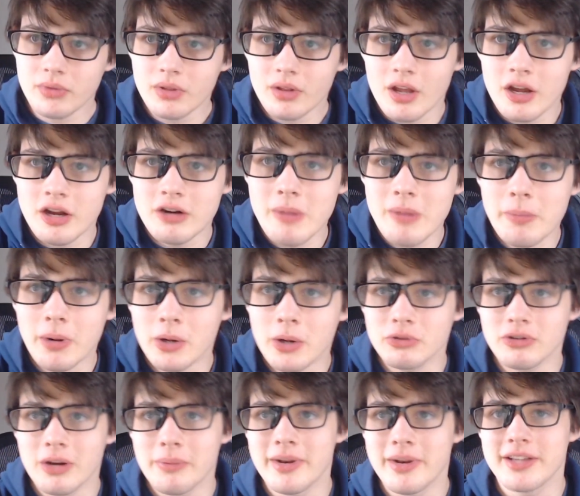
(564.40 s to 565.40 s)
I remember I
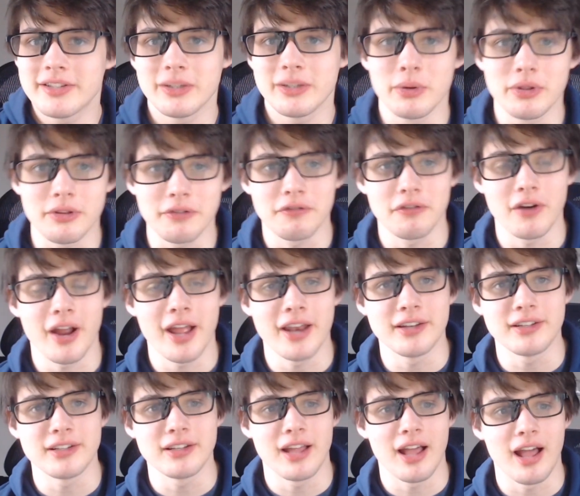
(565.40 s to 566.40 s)
was reminiscing with a
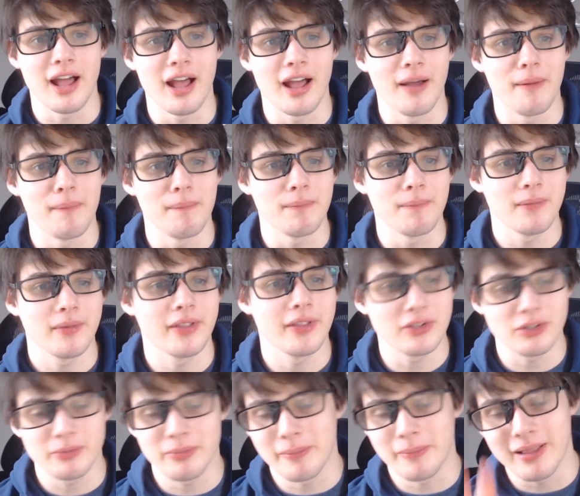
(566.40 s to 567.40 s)
friend.
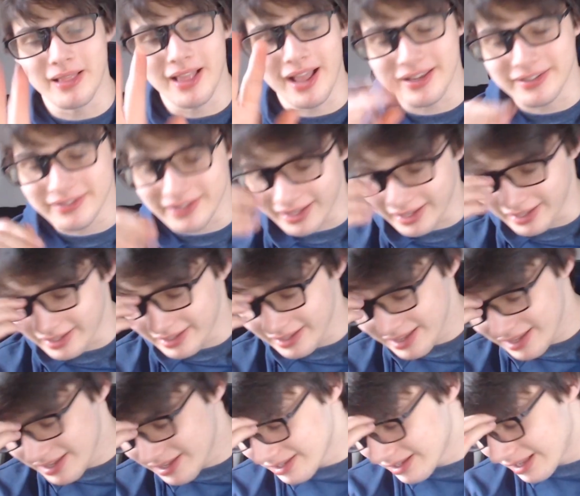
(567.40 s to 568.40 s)
This will be my last thing.
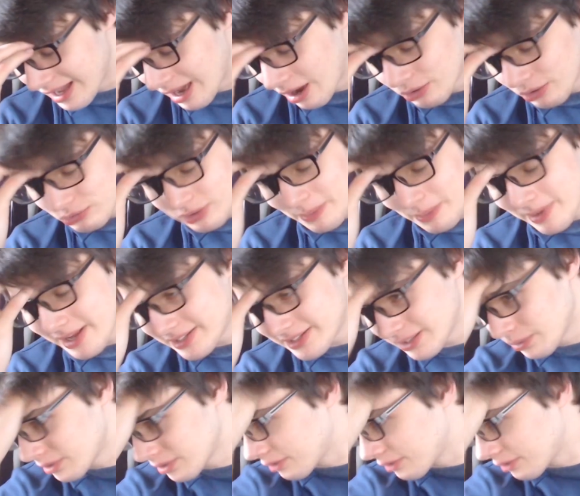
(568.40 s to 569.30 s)
I was reminiscing with a